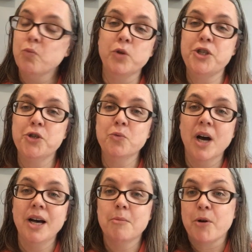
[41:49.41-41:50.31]
would you
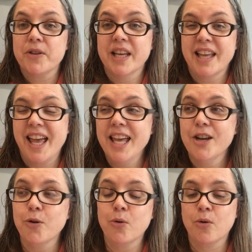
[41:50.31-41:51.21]
want birthday
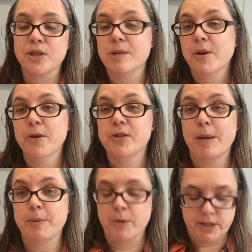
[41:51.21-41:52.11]
cake or some other
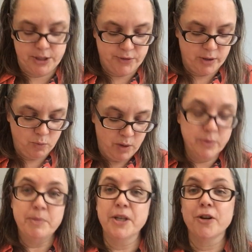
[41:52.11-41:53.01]
type of birthday treat? What
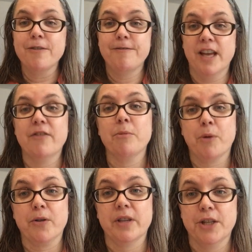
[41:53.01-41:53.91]
would be your favorite
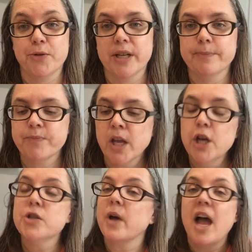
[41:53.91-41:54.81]
birthday treat?
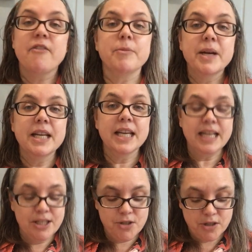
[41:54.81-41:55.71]
So everybody can
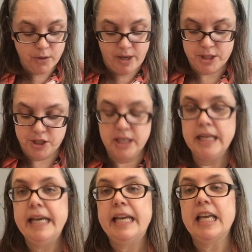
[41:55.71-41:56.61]
answer the
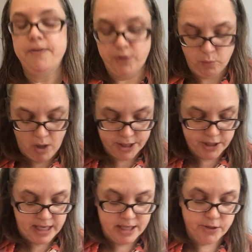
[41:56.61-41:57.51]
question. If you want
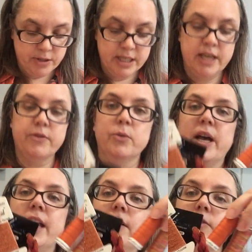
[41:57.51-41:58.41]
to enter the
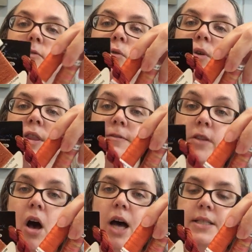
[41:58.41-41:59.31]
giveaway for the
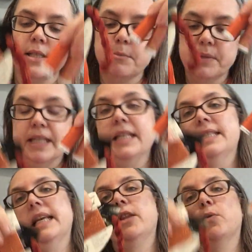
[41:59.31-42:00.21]
floss,
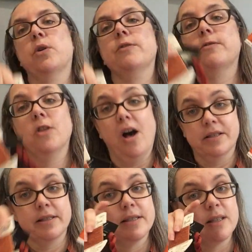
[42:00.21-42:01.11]
please say the word
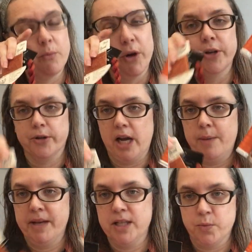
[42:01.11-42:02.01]
floss somewhere in your
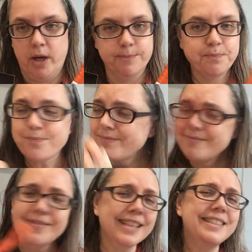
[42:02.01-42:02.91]
comment as well.
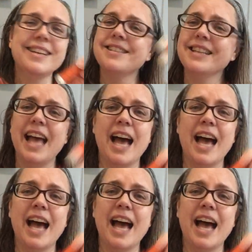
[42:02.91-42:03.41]
It doesn't